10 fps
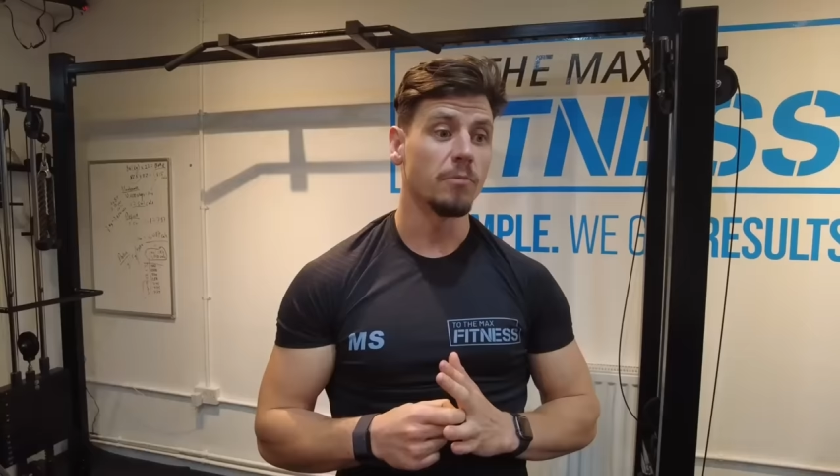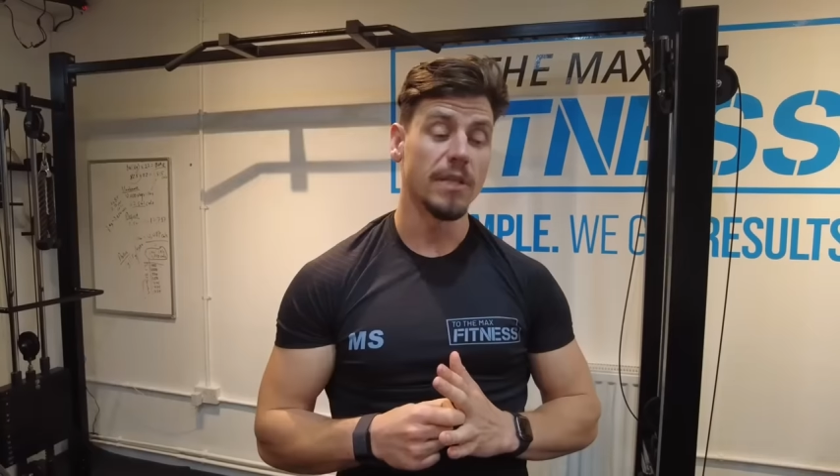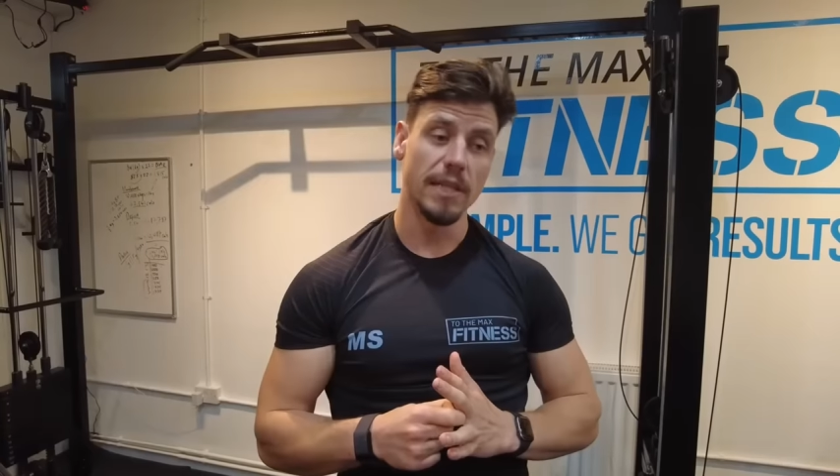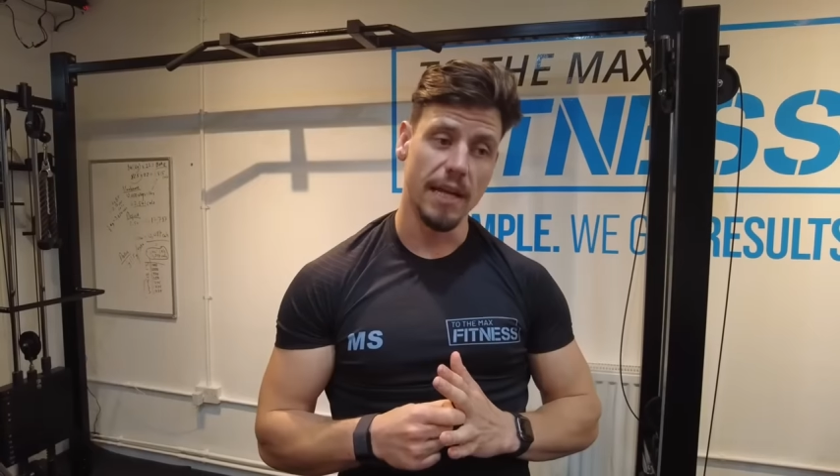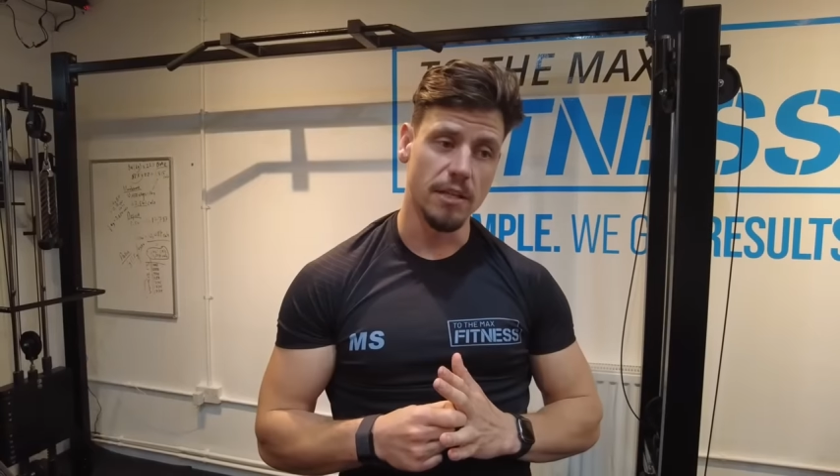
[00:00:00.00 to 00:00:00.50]
We
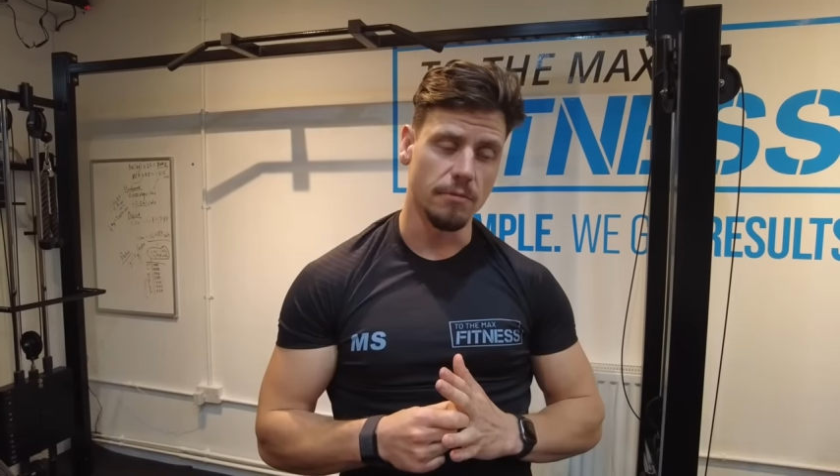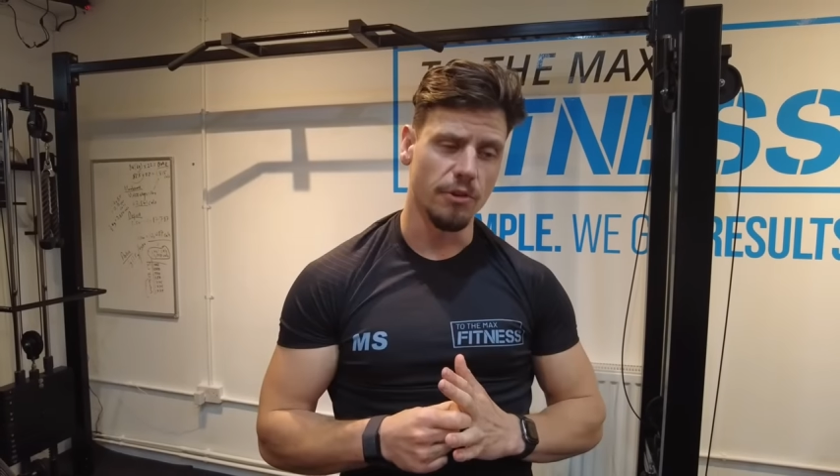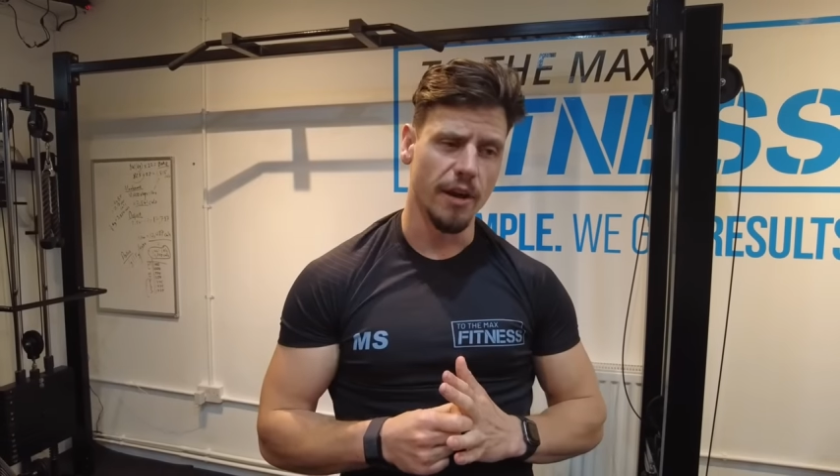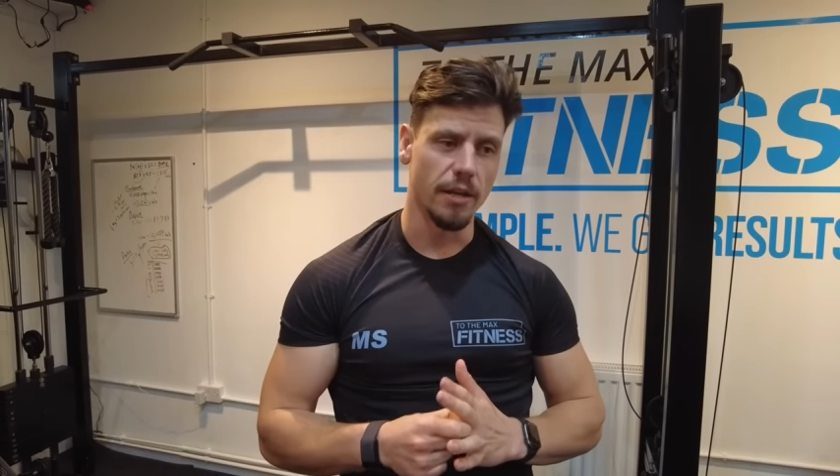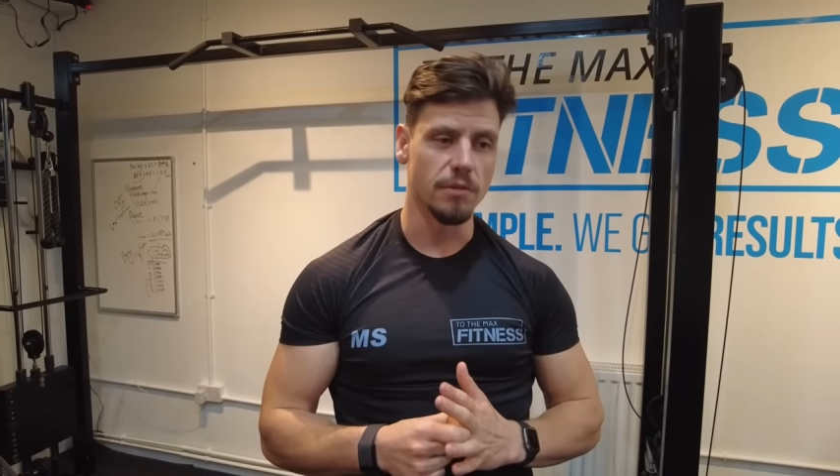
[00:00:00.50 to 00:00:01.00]
did get some
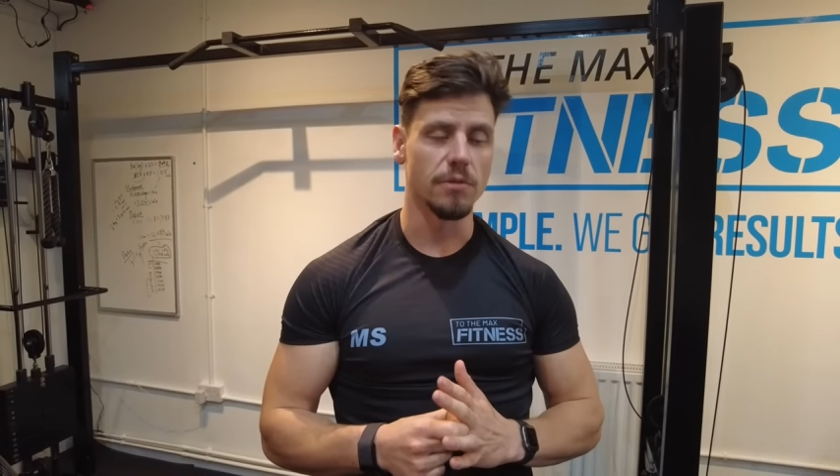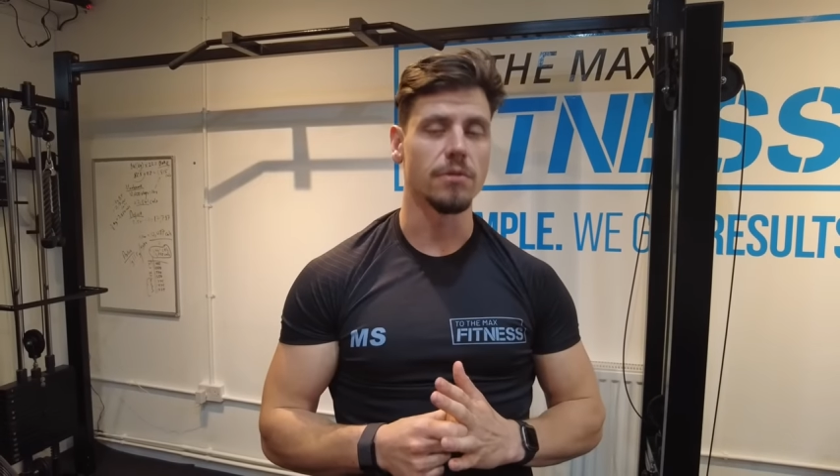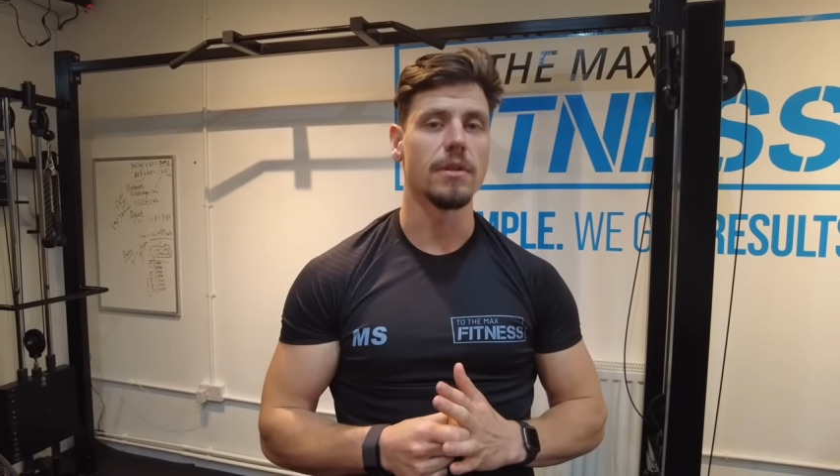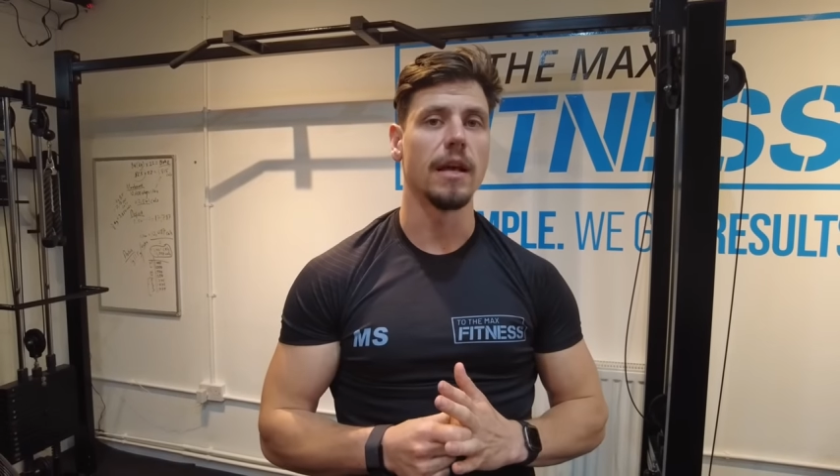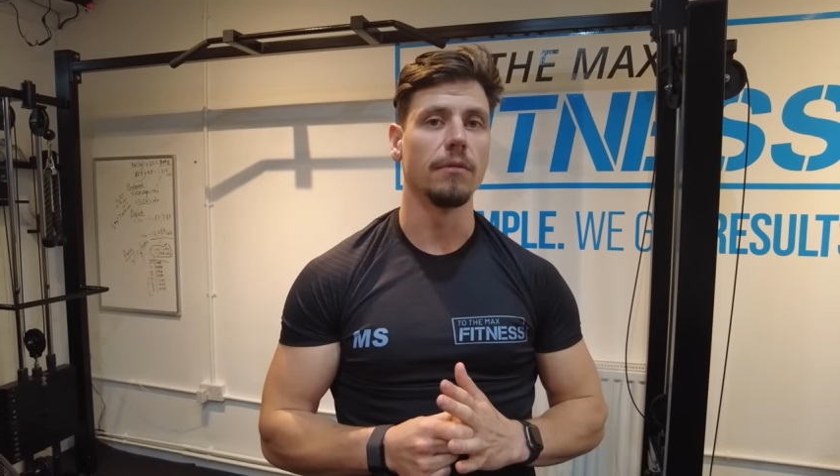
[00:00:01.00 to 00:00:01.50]
grants, which
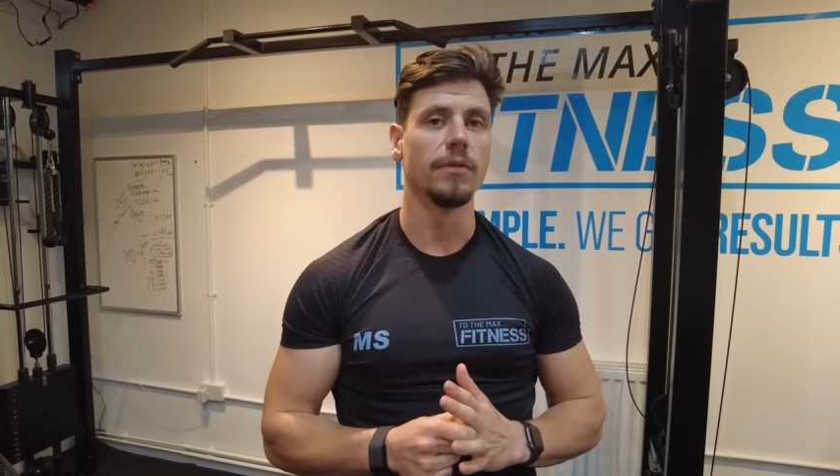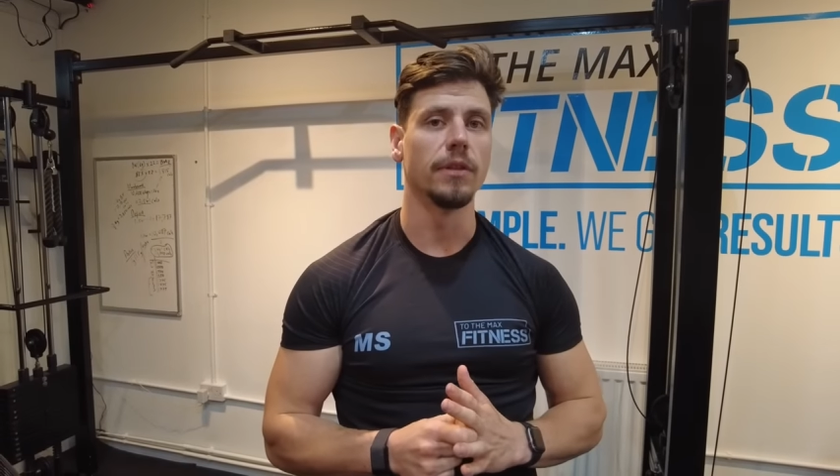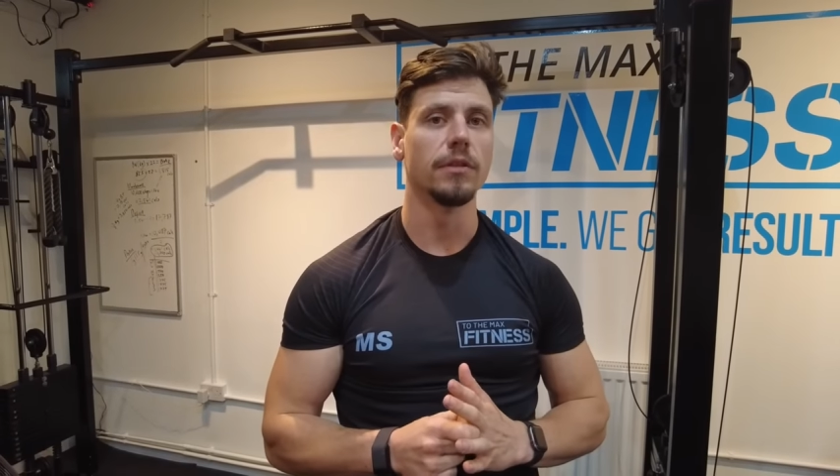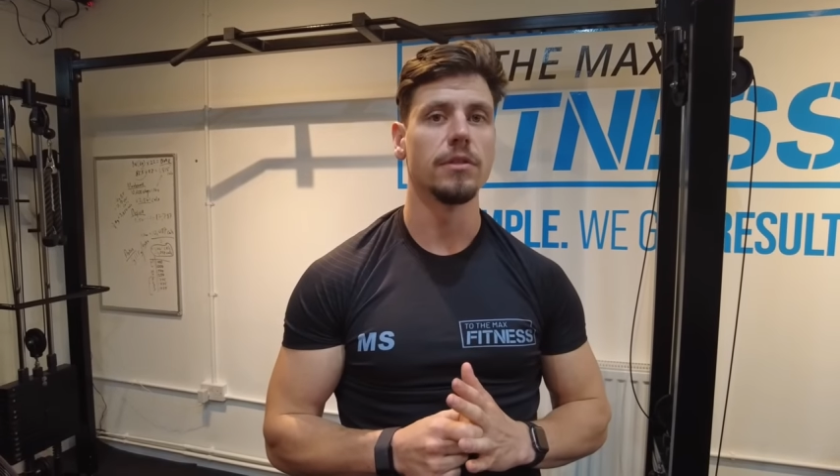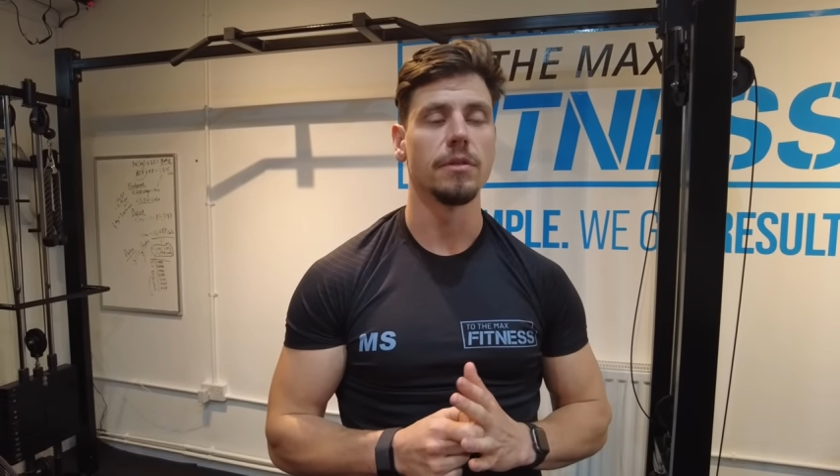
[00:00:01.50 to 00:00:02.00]
was helpful